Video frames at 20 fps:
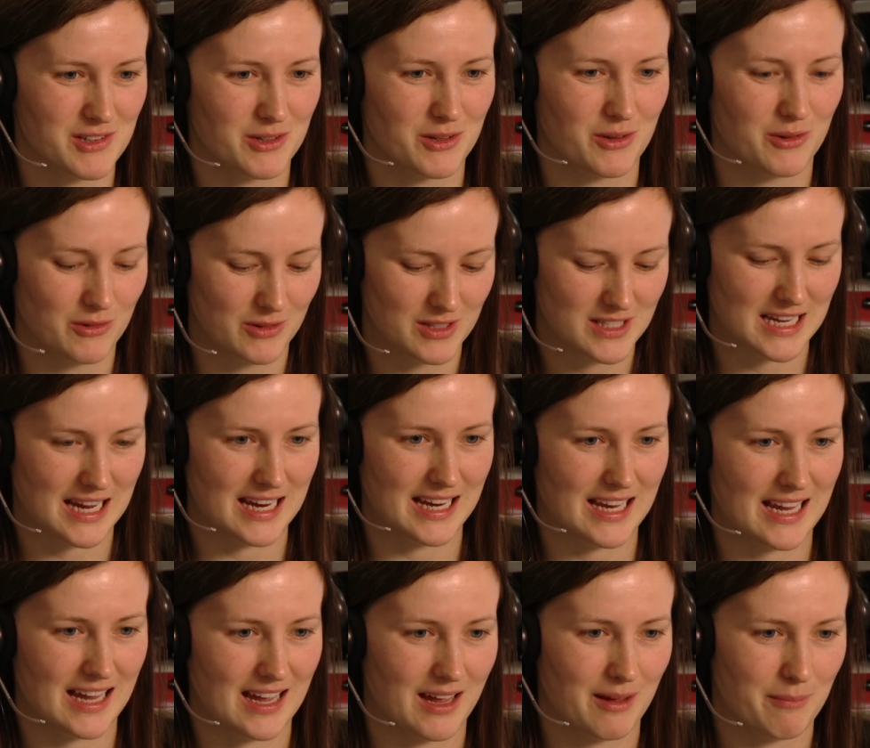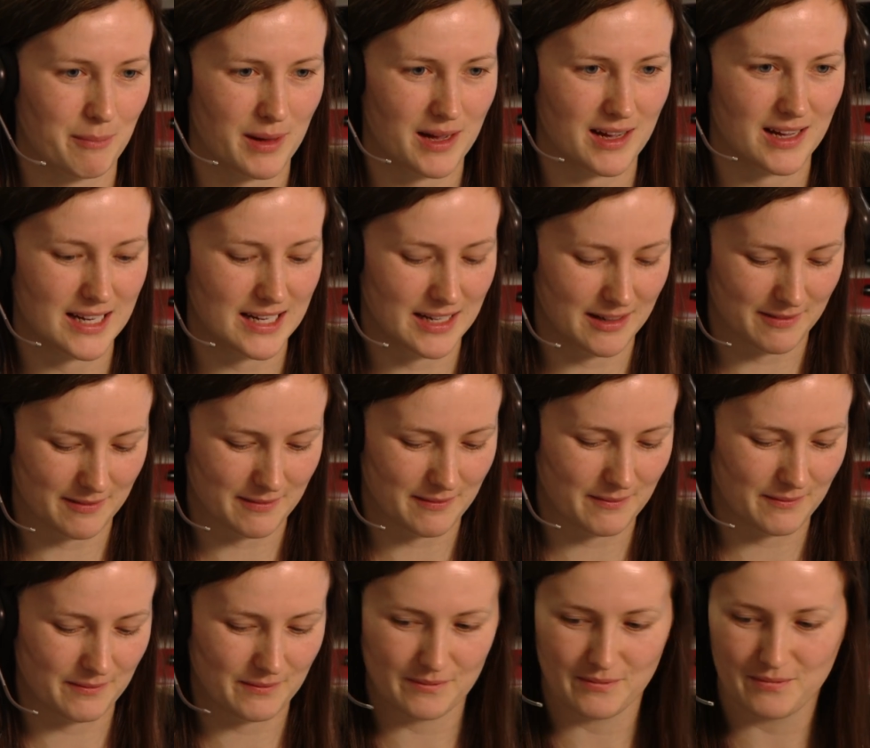model. During the day
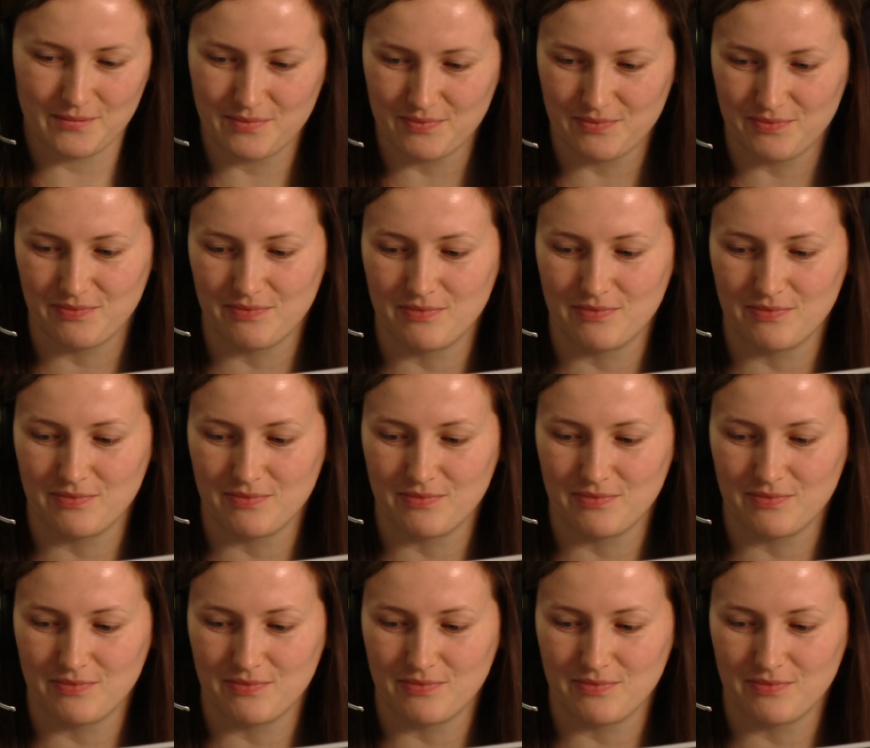you can call us